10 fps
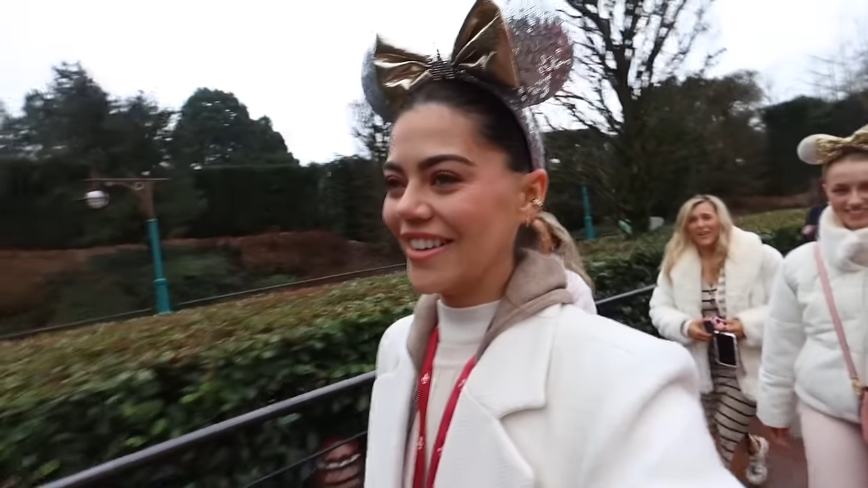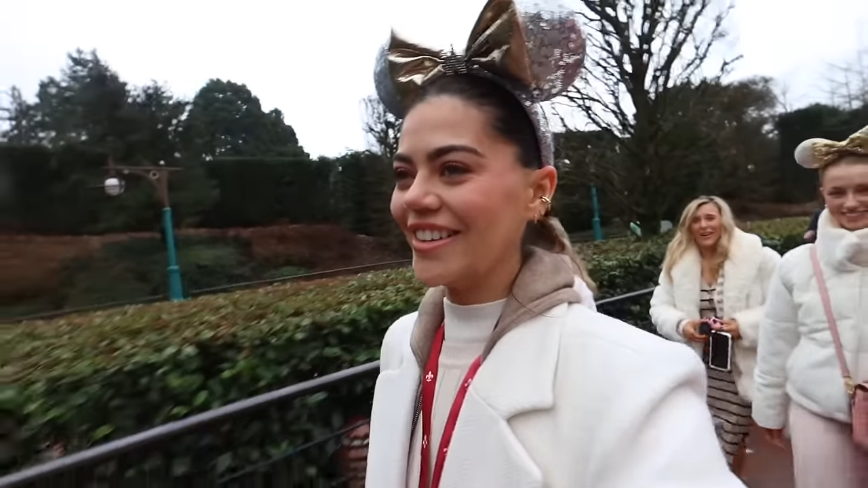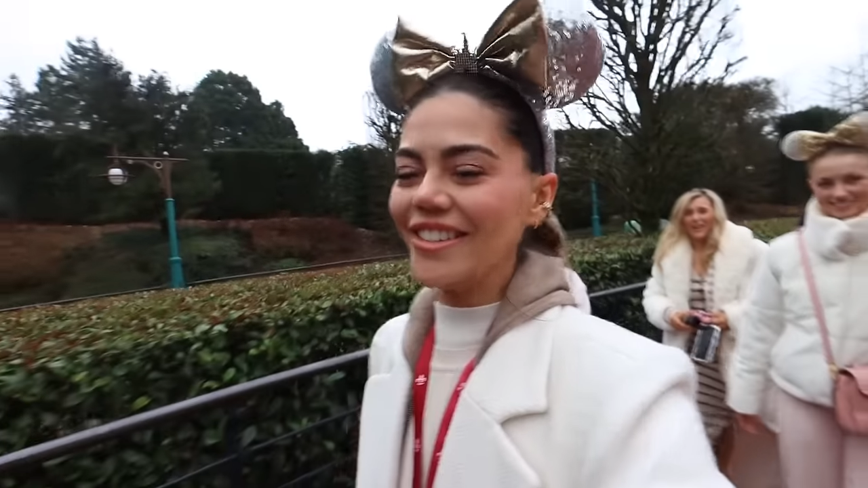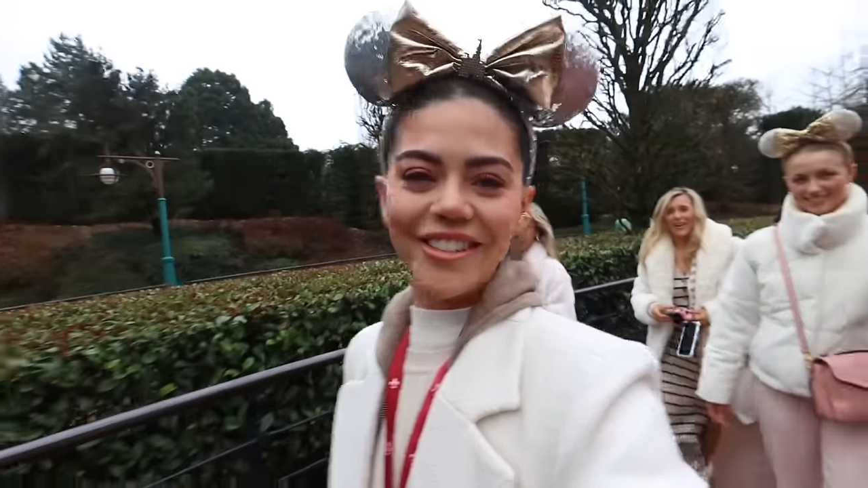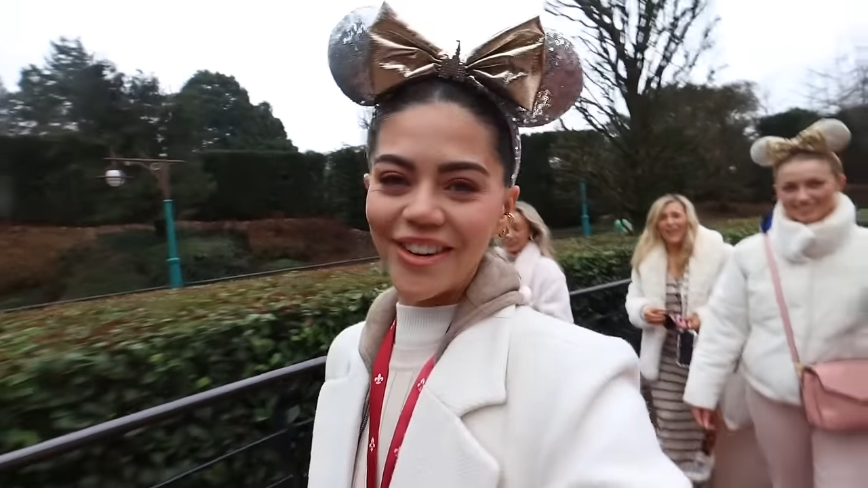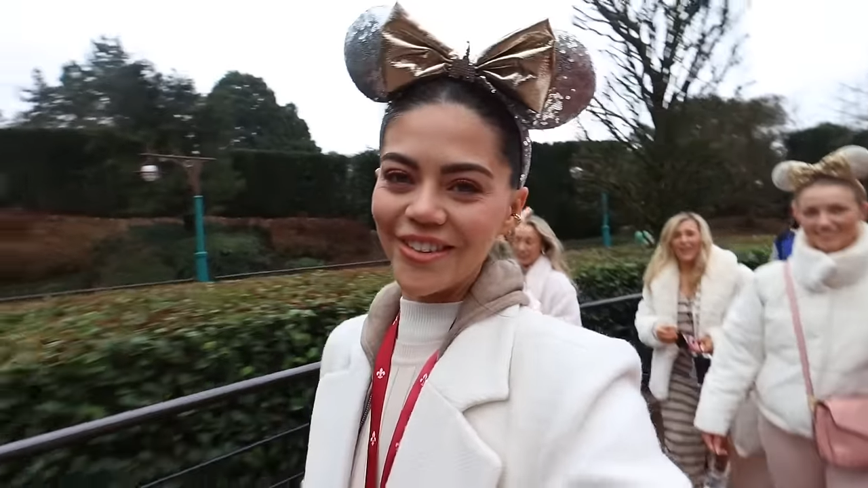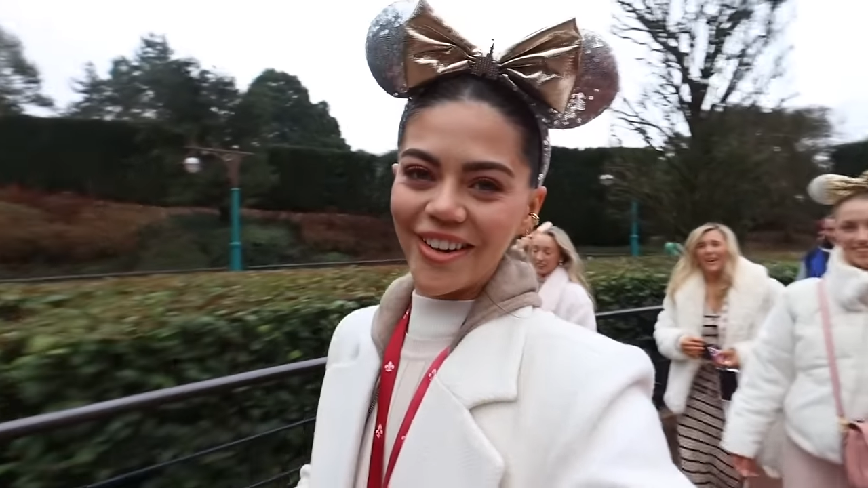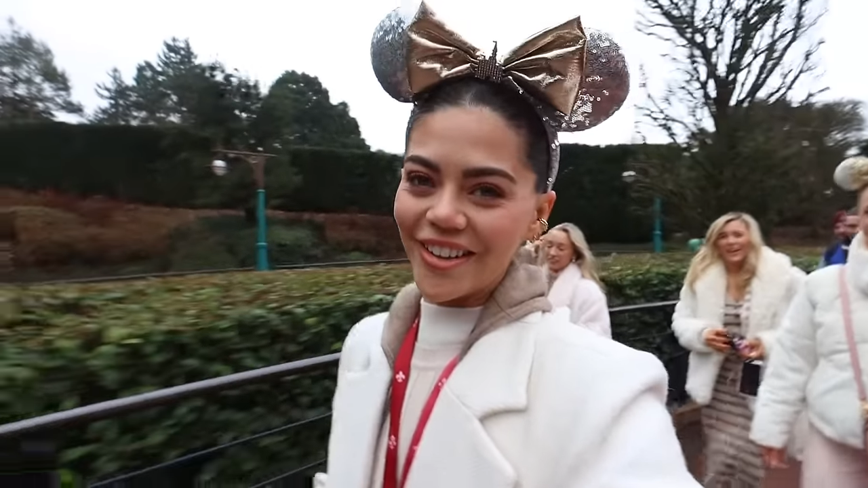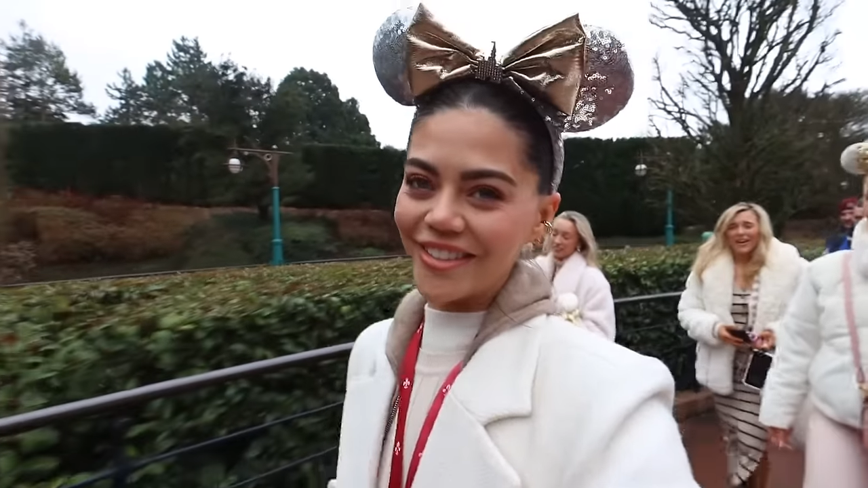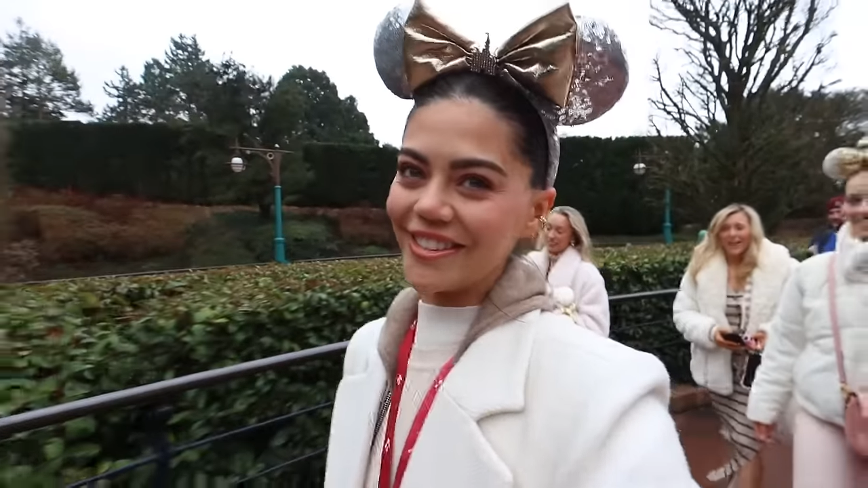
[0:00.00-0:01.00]
So
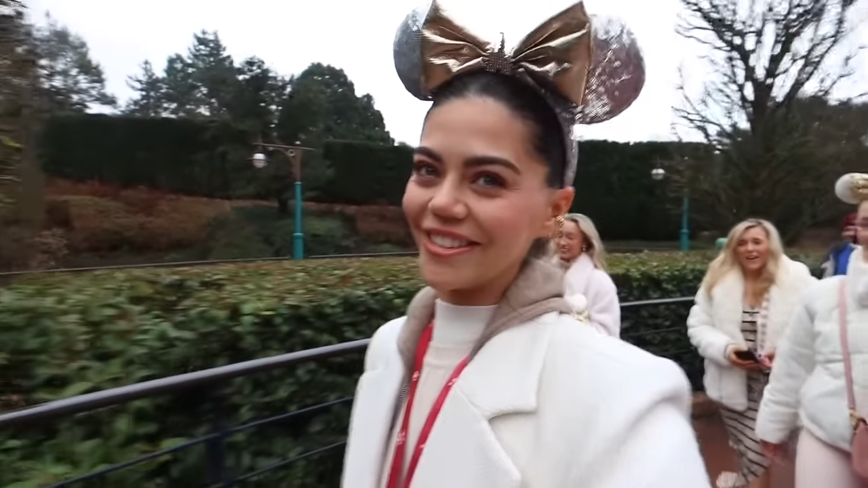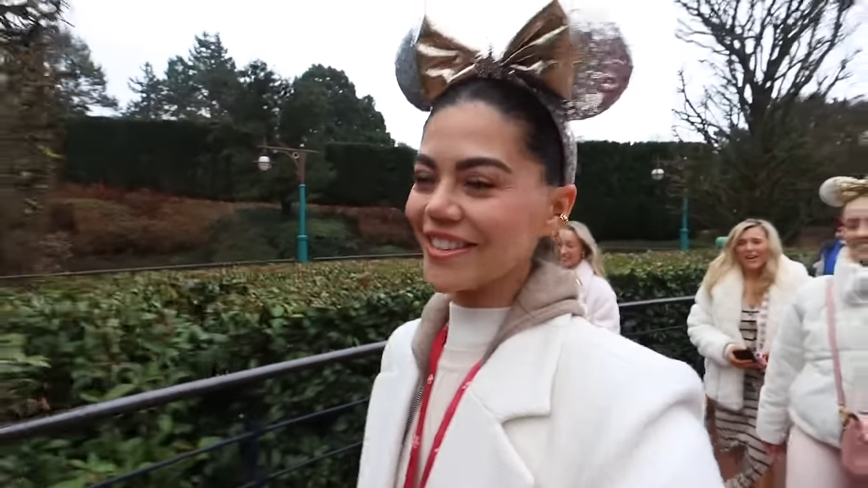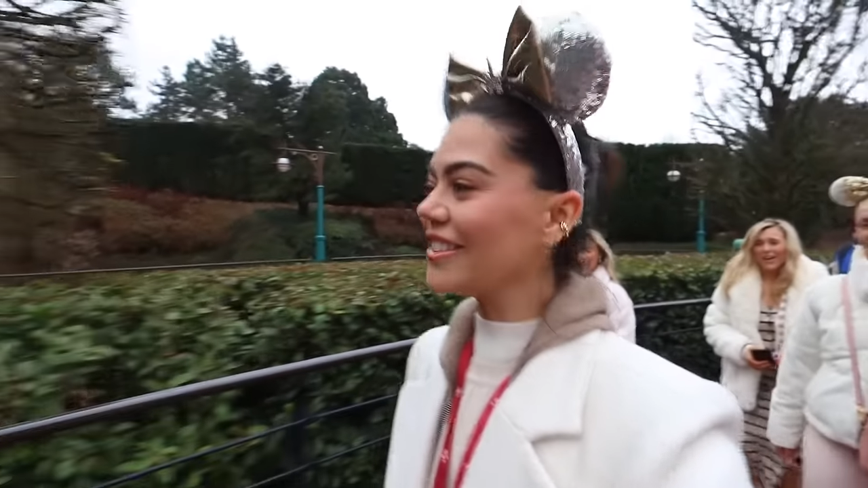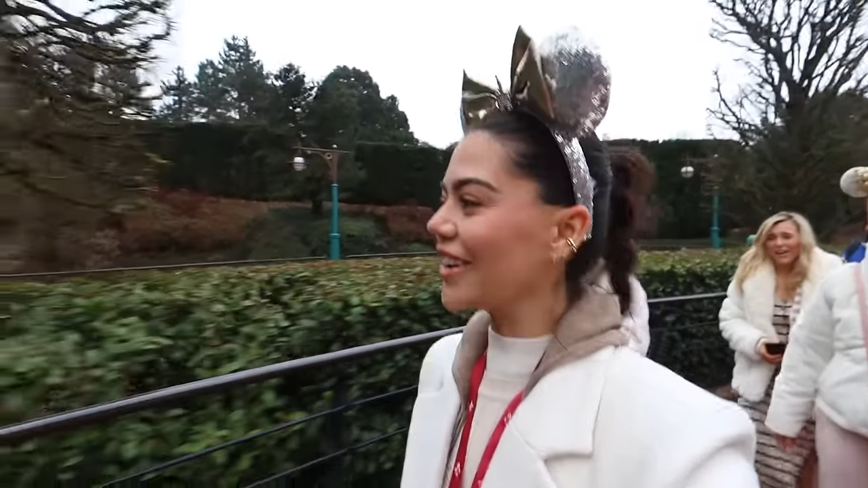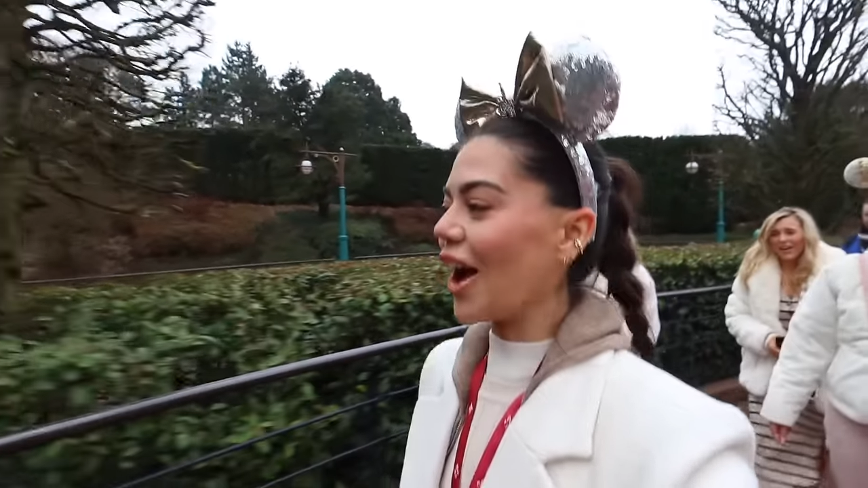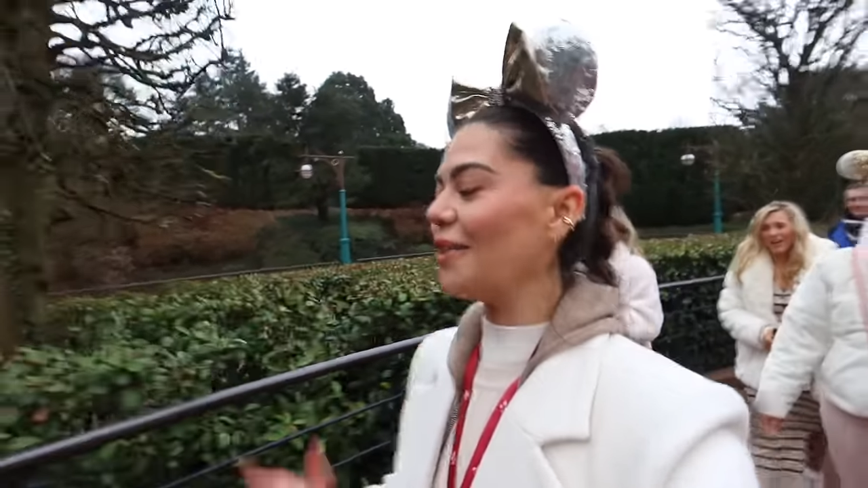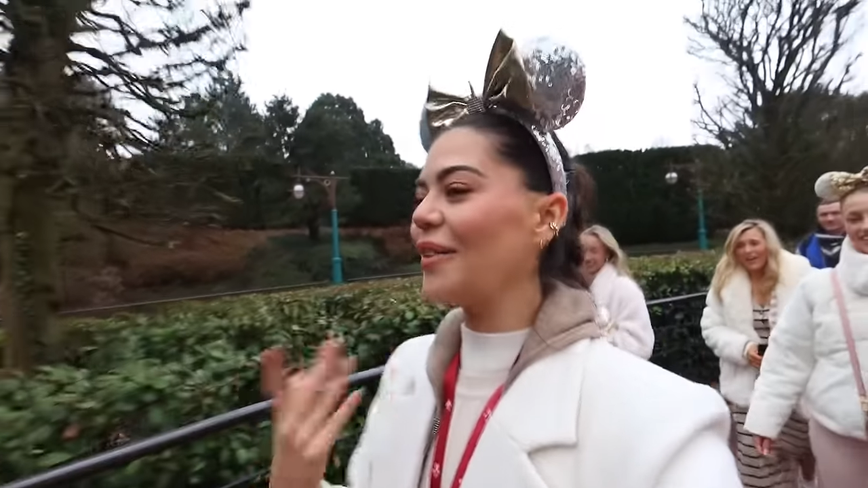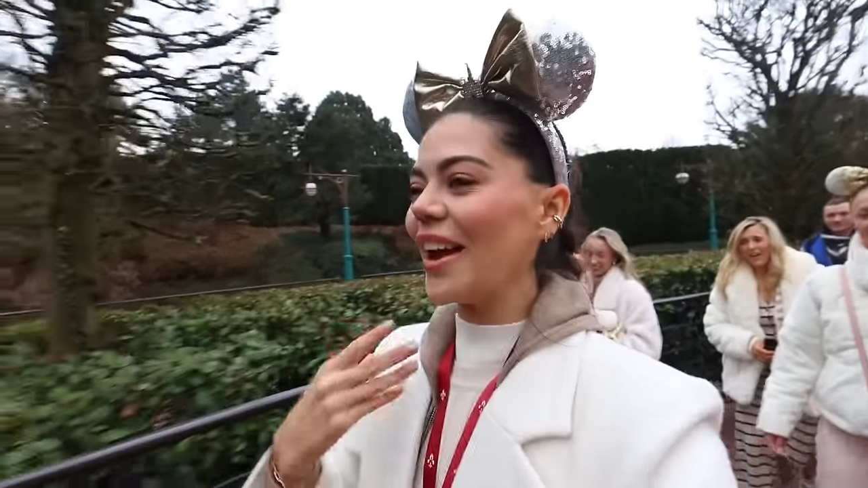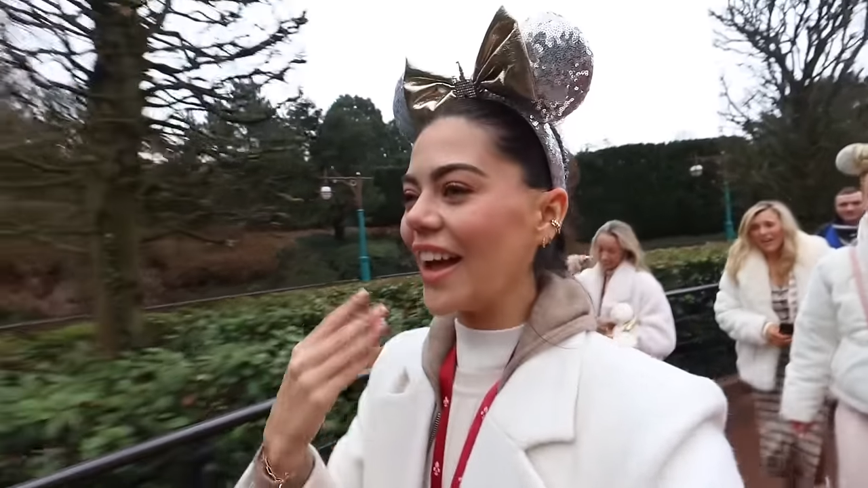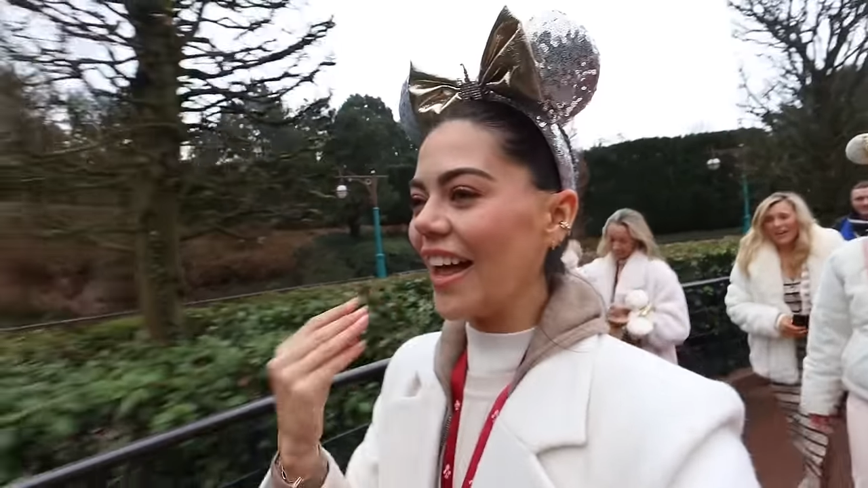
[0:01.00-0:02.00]
good. So I'm like